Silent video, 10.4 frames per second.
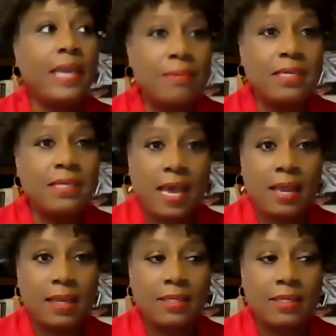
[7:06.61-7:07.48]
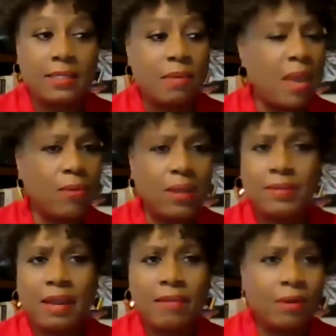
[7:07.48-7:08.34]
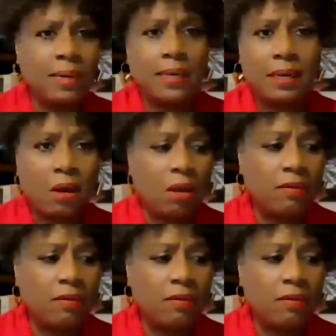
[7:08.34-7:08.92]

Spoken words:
came to Dallas and he met with everybody,